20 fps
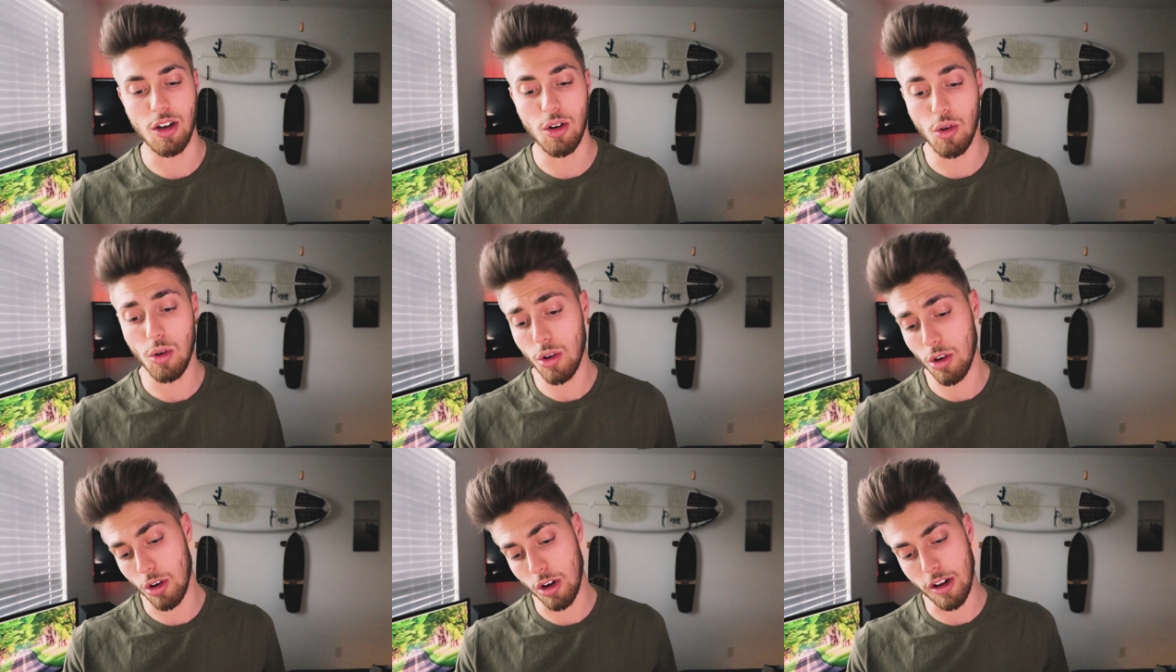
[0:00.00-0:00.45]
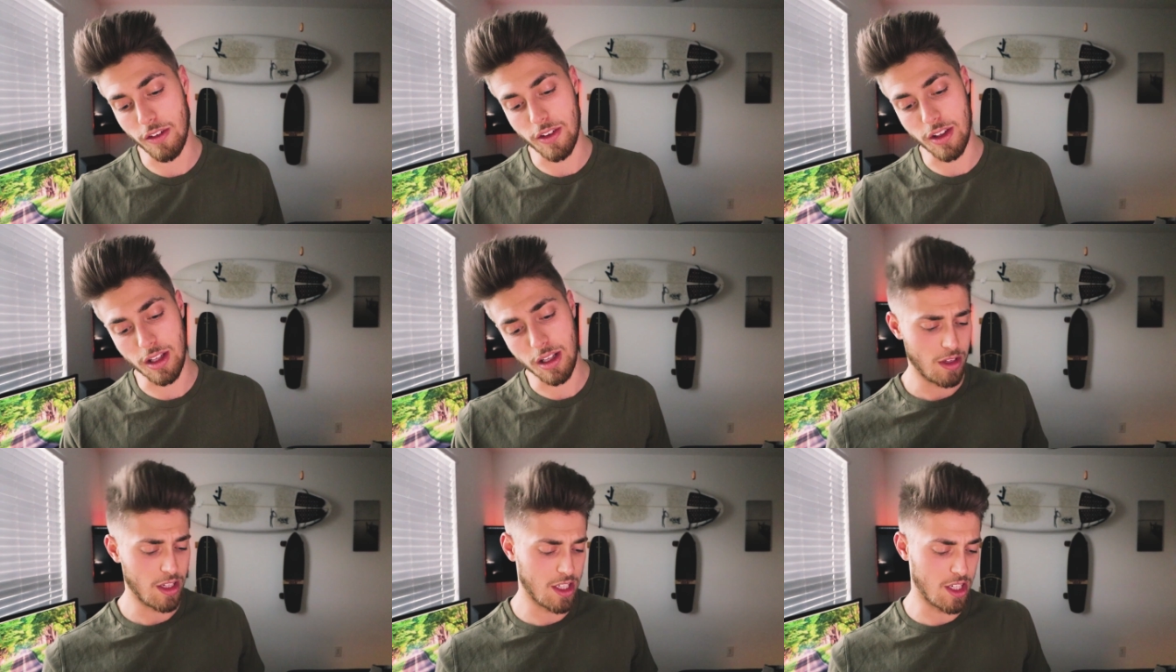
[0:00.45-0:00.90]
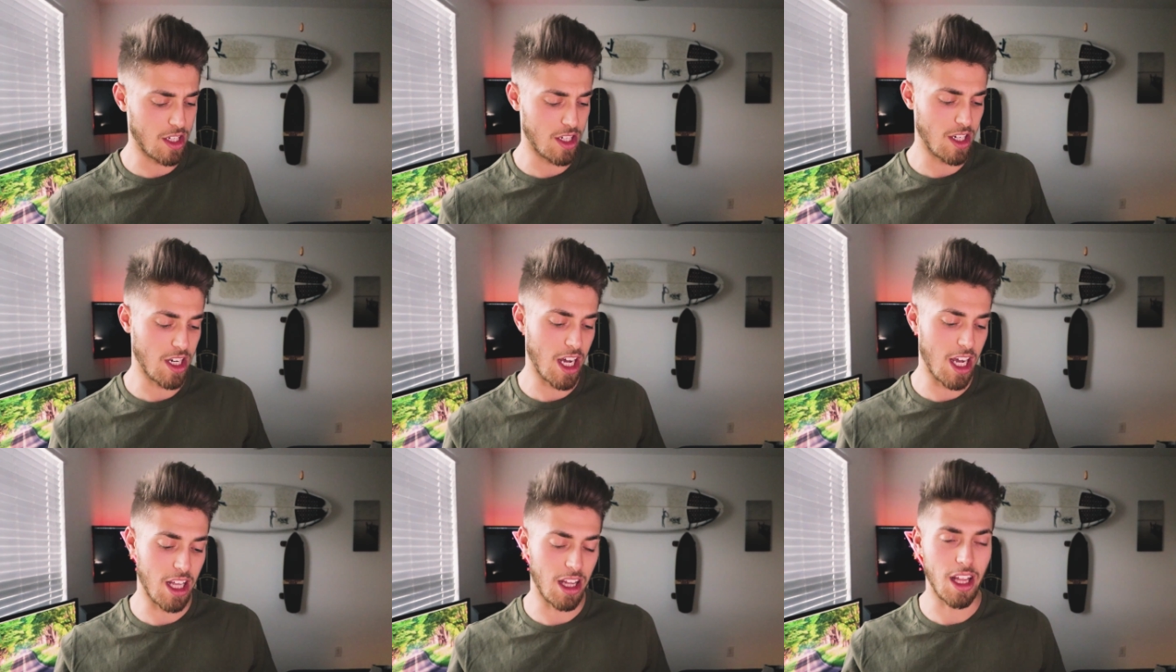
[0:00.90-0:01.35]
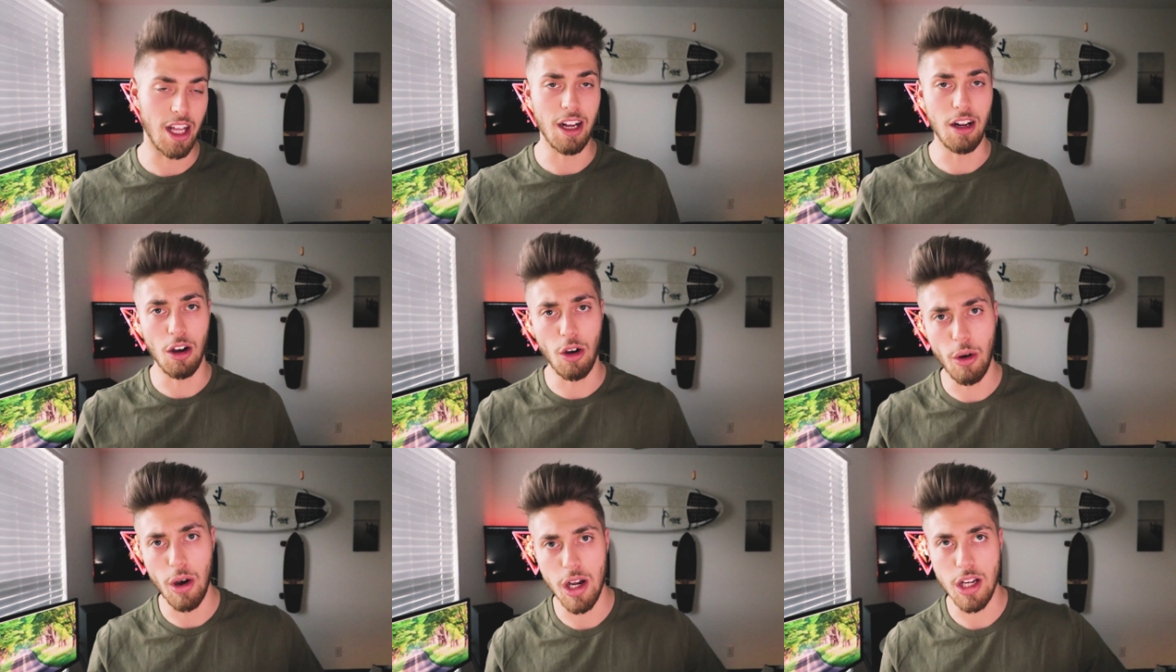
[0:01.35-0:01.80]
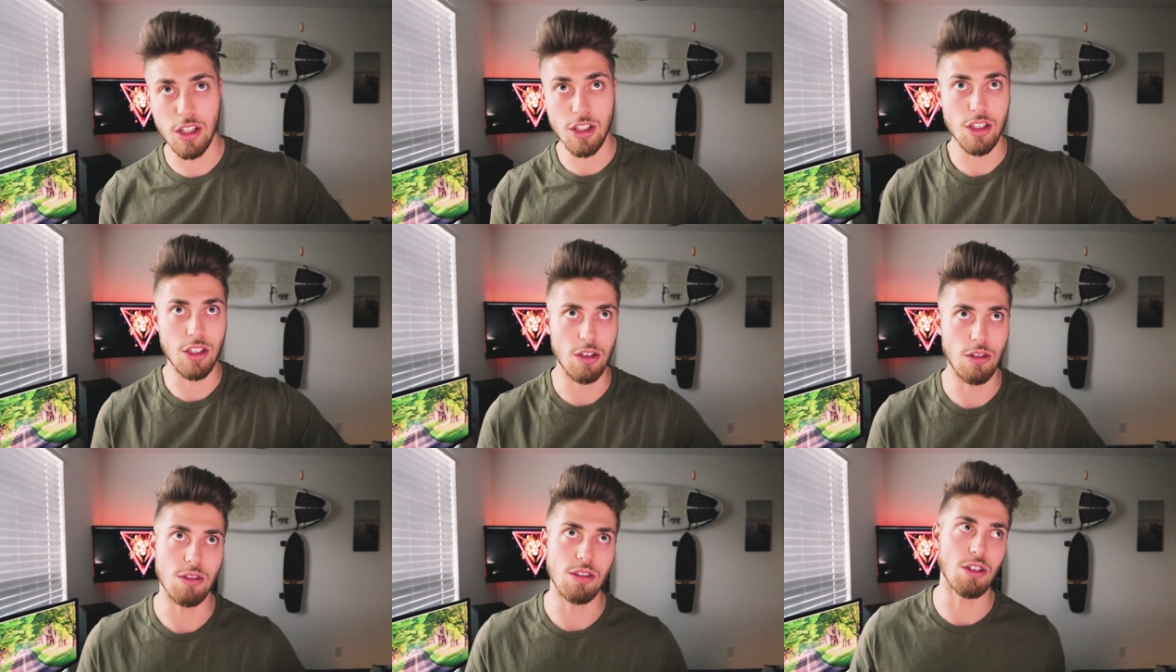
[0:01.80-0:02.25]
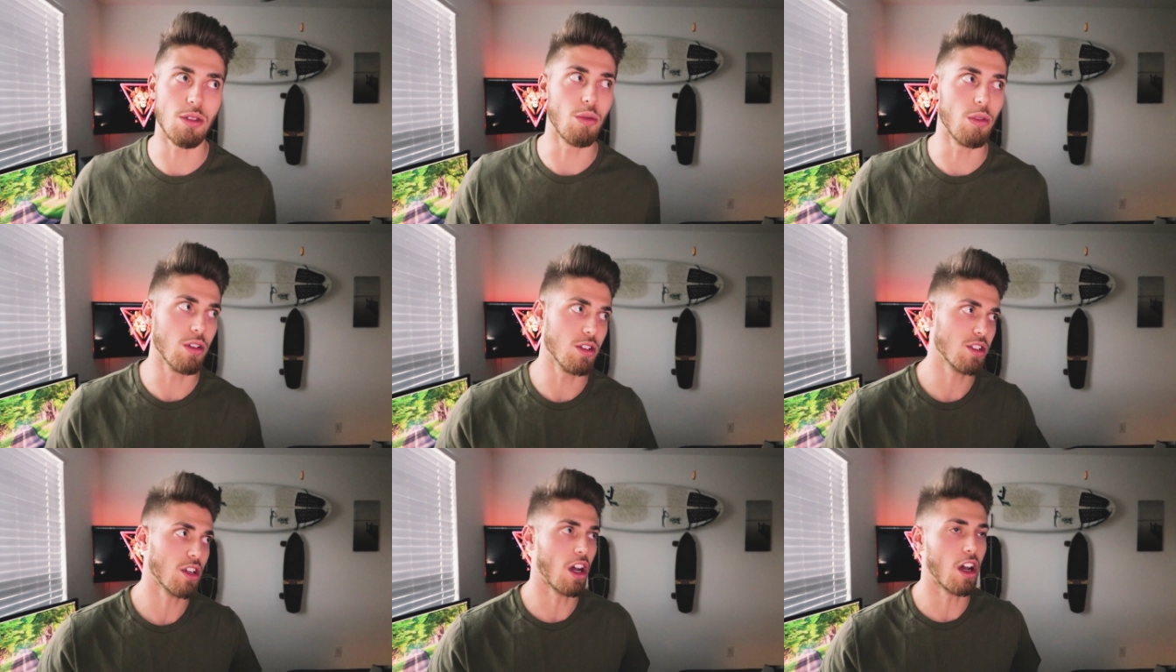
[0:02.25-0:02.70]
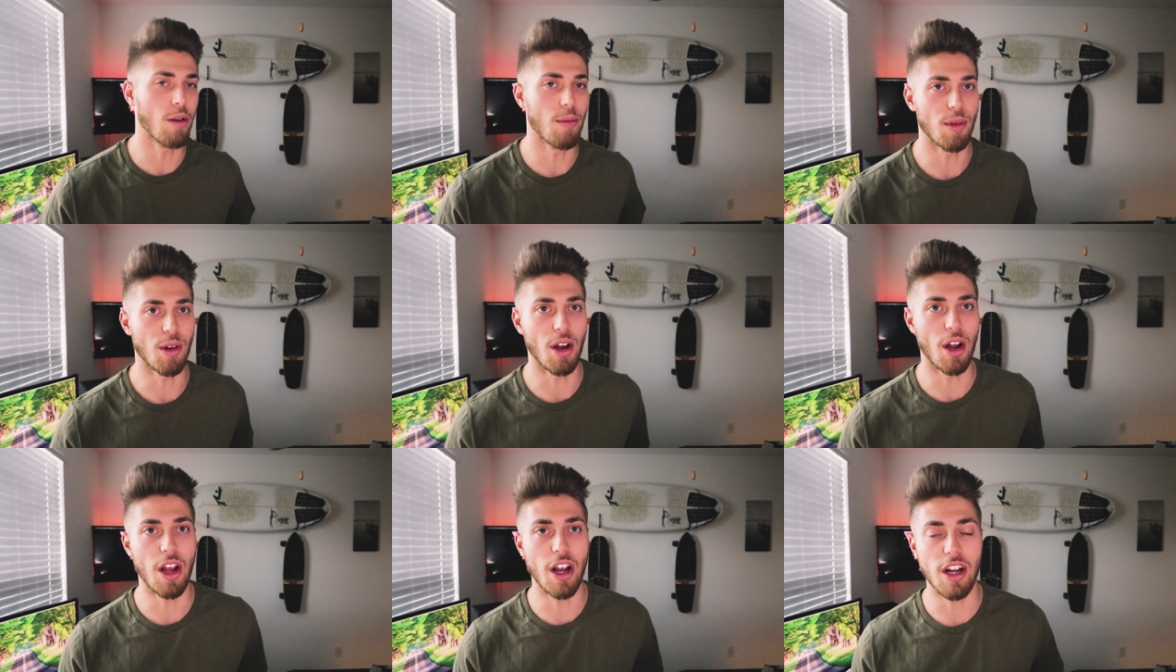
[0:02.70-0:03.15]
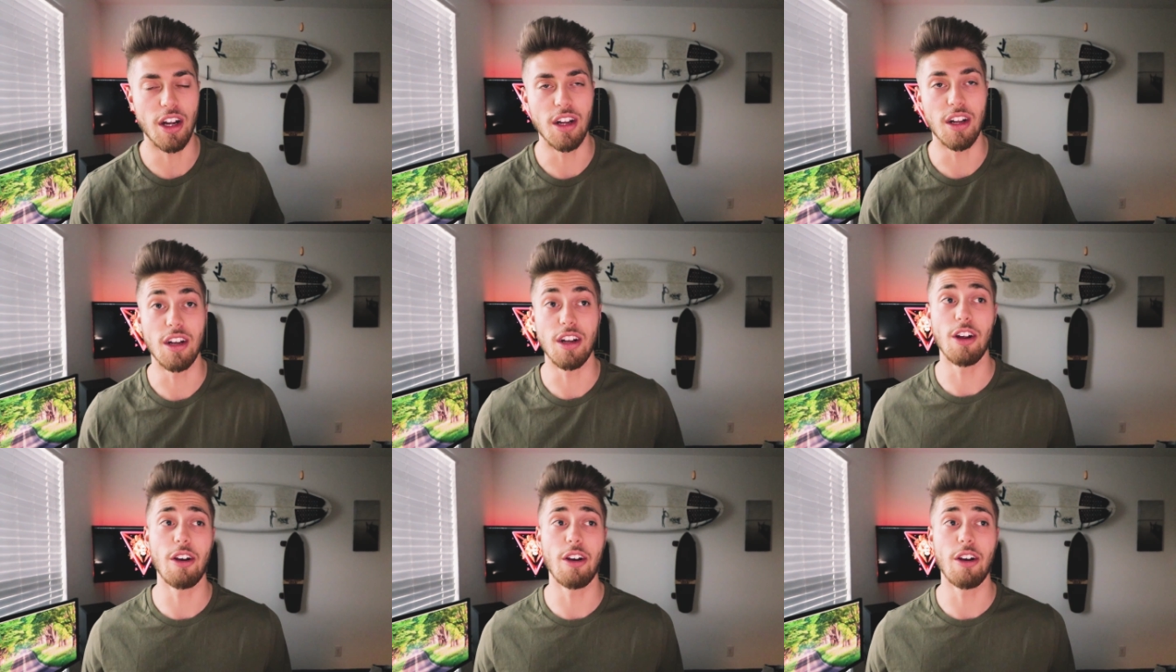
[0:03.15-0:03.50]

quarter of it. This is not like, oh, I just used it one time and I hated it.